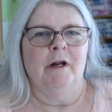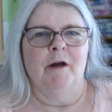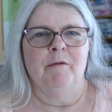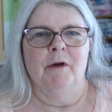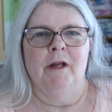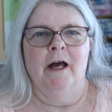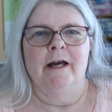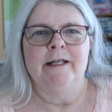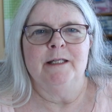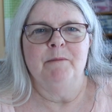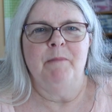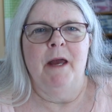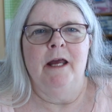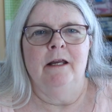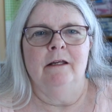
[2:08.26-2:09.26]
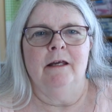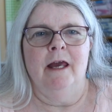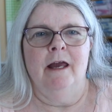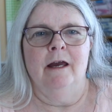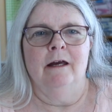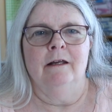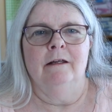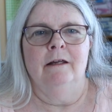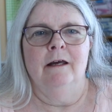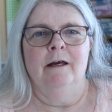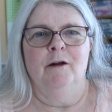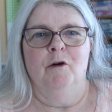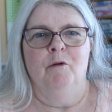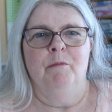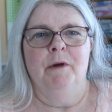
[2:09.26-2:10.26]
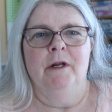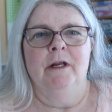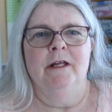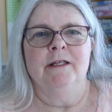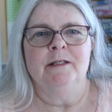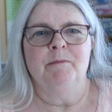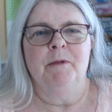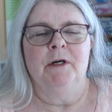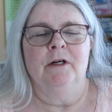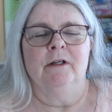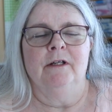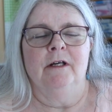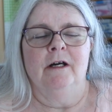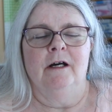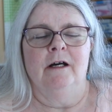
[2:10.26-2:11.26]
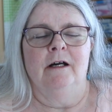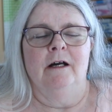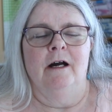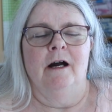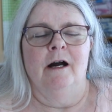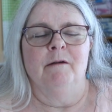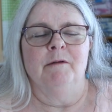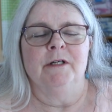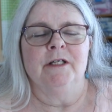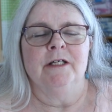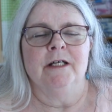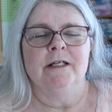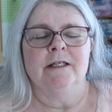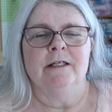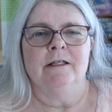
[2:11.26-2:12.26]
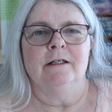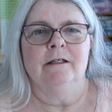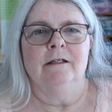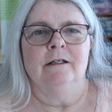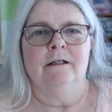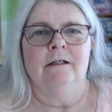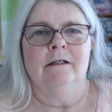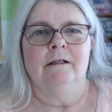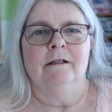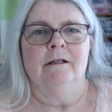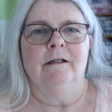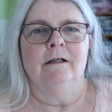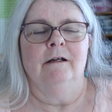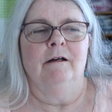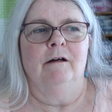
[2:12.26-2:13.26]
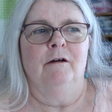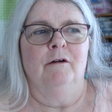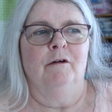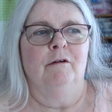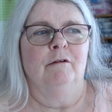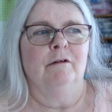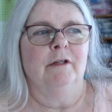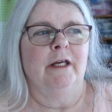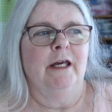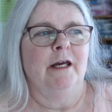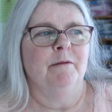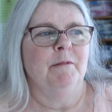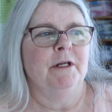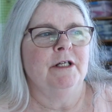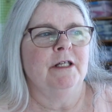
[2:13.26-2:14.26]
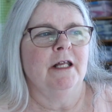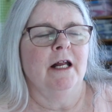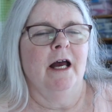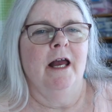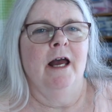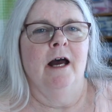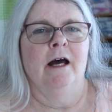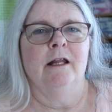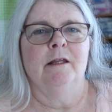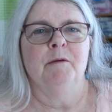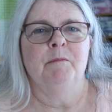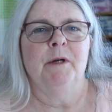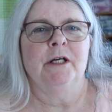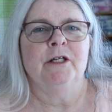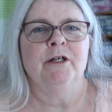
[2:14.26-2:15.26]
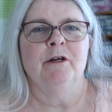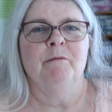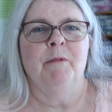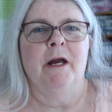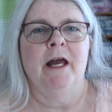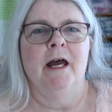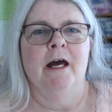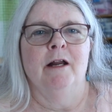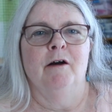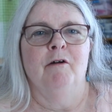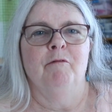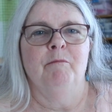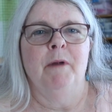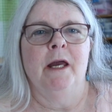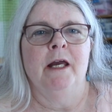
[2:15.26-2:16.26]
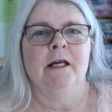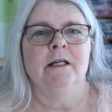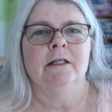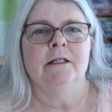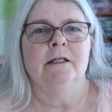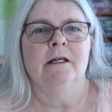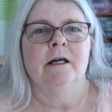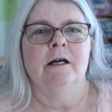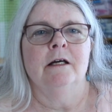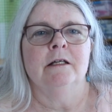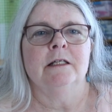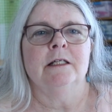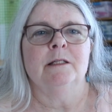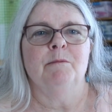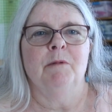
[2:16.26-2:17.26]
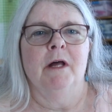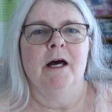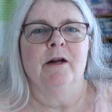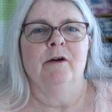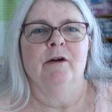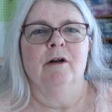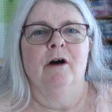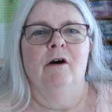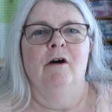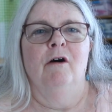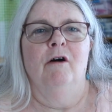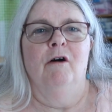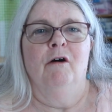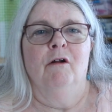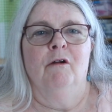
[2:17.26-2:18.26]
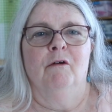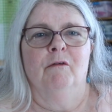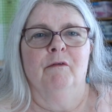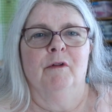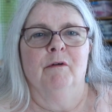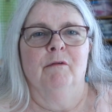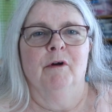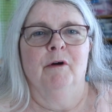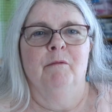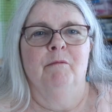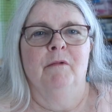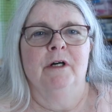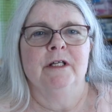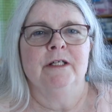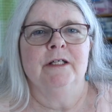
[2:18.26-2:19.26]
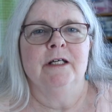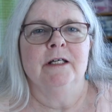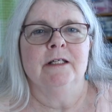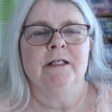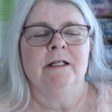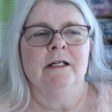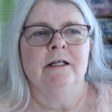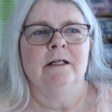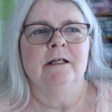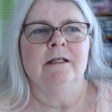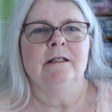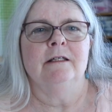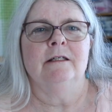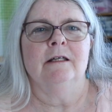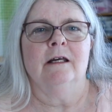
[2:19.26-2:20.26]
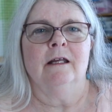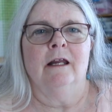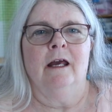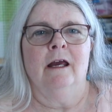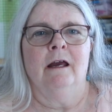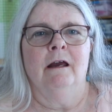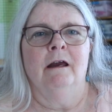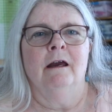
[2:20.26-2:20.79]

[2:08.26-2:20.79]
I realized the paint can had opened and spilled, I was just, oh, the image that I had, the picture in my head of paint splattered all over the room was just sickening.